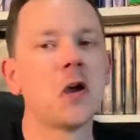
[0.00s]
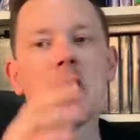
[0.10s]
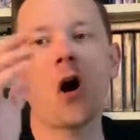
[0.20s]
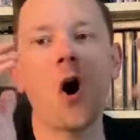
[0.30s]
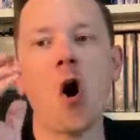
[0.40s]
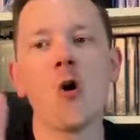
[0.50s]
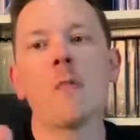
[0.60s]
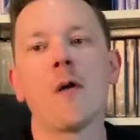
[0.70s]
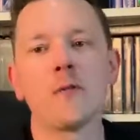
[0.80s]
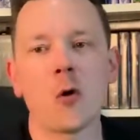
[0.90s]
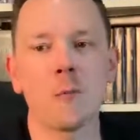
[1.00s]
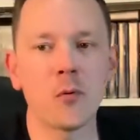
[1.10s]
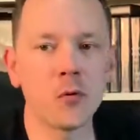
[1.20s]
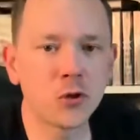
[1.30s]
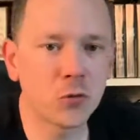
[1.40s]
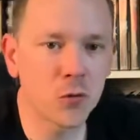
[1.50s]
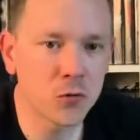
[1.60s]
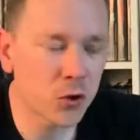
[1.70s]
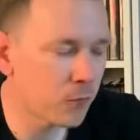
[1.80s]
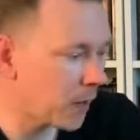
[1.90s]
I hope I've not bored you all
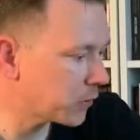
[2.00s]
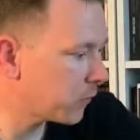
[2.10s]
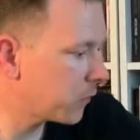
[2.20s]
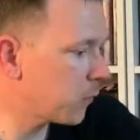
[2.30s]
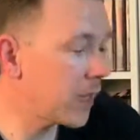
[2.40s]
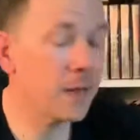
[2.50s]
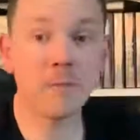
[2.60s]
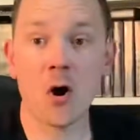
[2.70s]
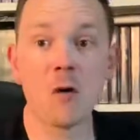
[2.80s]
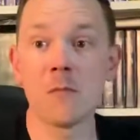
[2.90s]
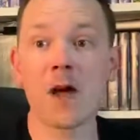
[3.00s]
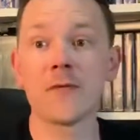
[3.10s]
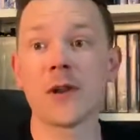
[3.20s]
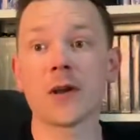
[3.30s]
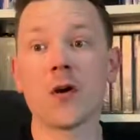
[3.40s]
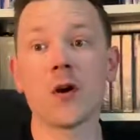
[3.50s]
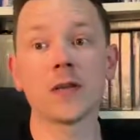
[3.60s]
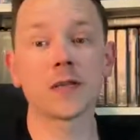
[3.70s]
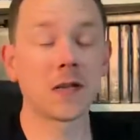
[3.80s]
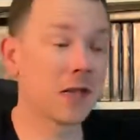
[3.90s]
too much with the Wii, but I'm loving it,
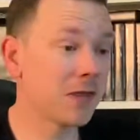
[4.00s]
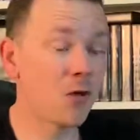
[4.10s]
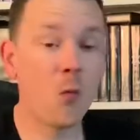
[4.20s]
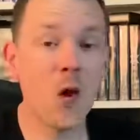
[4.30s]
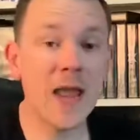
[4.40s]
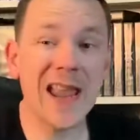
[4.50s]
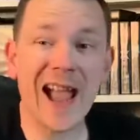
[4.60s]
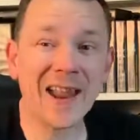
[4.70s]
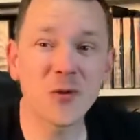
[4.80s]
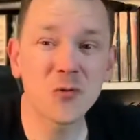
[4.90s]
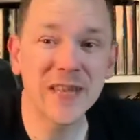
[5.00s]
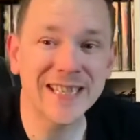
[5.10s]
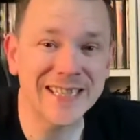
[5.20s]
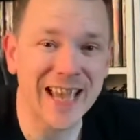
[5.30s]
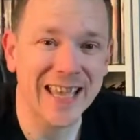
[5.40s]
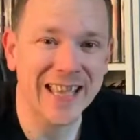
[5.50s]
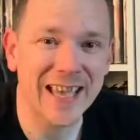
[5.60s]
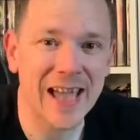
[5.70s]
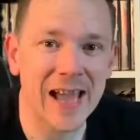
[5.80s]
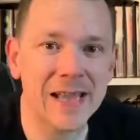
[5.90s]
guys. The Wii and all these Sega
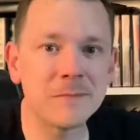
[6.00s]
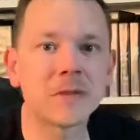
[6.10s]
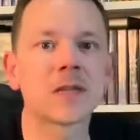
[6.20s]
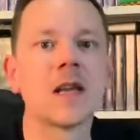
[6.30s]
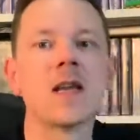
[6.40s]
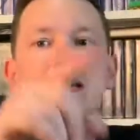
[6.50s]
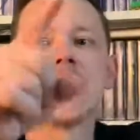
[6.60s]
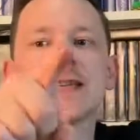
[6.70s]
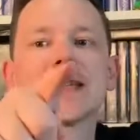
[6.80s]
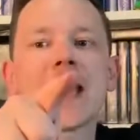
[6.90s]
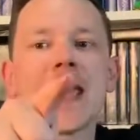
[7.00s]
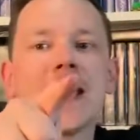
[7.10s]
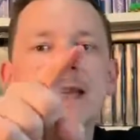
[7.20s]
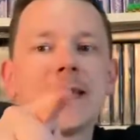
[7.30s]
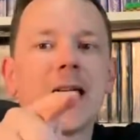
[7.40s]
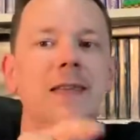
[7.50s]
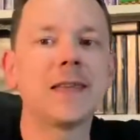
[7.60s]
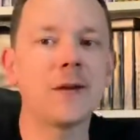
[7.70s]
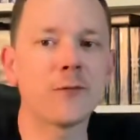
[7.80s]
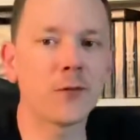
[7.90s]
games. Sega done
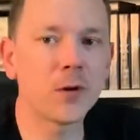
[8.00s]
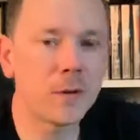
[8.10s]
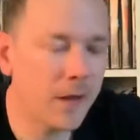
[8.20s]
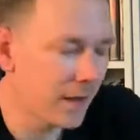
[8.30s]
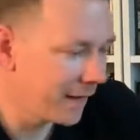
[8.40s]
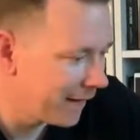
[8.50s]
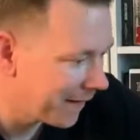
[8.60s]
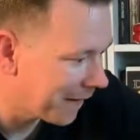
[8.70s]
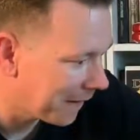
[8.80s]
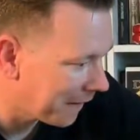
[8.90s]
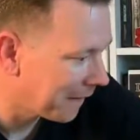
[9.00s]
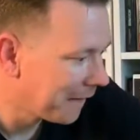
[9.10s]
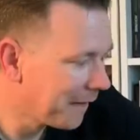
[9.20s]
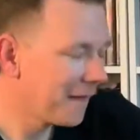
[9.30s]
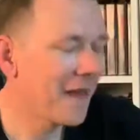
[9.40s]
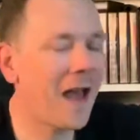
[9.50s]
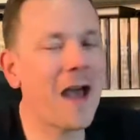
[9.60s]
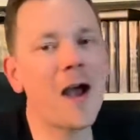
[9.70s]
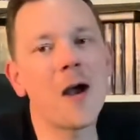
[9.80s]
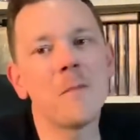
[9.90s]
different.
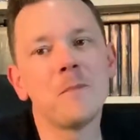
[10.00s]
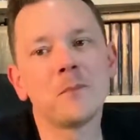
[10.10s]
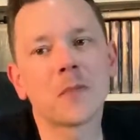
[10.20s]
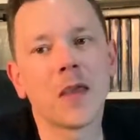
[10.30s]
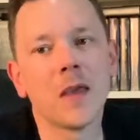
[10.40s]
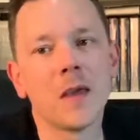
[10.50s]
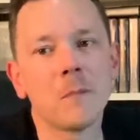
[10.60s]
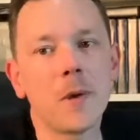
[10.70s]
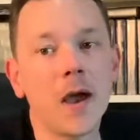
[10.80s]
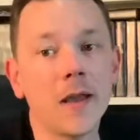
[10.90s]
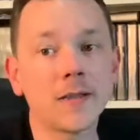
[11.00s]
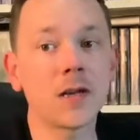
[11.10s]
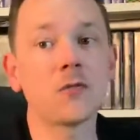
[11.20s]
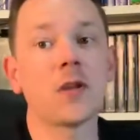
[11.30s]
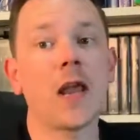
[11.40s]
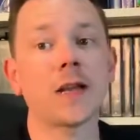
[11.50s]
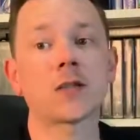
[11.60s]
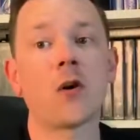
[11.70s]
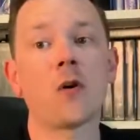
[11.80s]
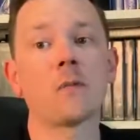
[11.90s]
But until the next
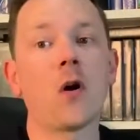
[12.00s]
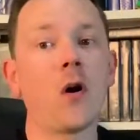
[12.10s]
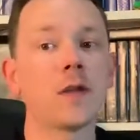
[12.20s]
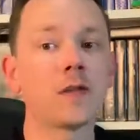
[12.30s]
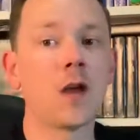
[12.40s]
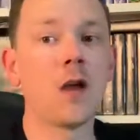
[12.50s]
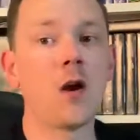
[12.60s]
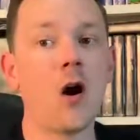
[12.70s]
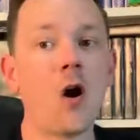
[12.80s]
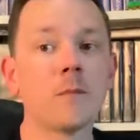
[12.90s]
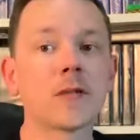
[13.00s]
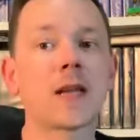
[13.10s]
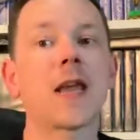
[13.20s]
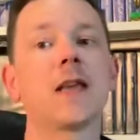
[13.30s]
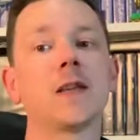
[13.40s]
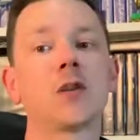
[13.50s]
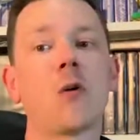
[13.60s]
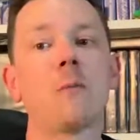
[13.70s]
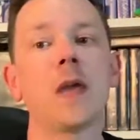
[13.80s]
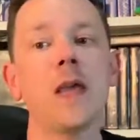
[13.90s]
time, guys, I'm Sega
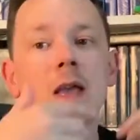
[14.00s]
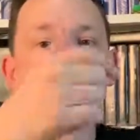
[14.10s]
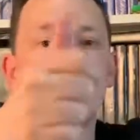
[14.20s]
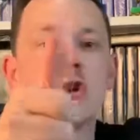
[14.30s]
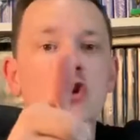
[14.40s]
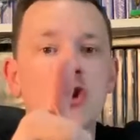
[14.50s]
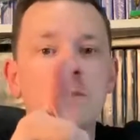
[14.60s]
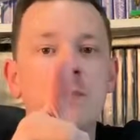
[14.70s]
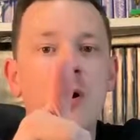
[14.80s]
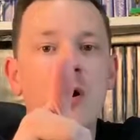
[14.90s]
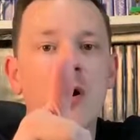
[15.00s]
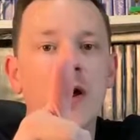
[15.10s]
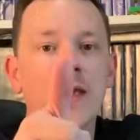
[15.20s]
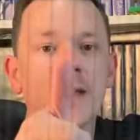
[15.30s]
Zombie. Goodbye.